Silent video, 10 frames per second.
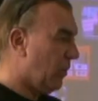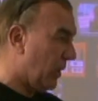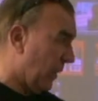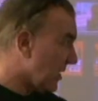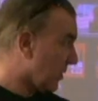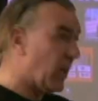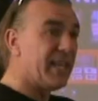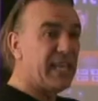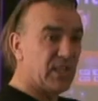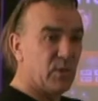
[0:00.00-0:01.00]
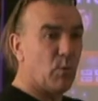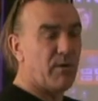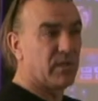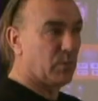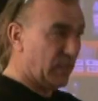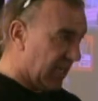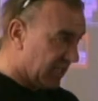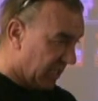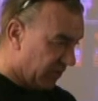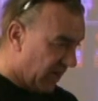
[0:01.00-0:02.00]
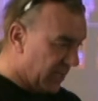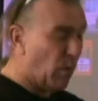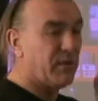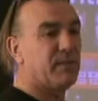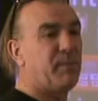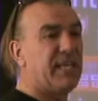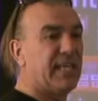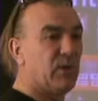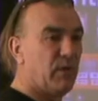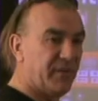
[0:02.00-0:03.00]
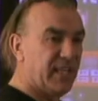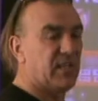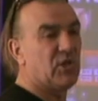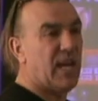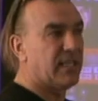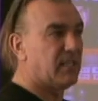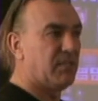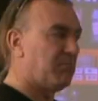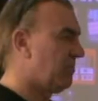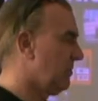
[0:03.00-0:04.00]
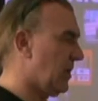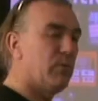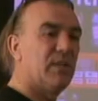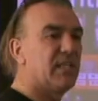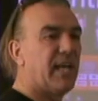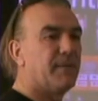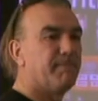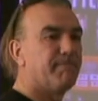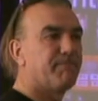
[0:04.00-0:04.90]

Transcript: We went to where they issue the warrants. We said, is there any warrants being issued for this address? No, they said.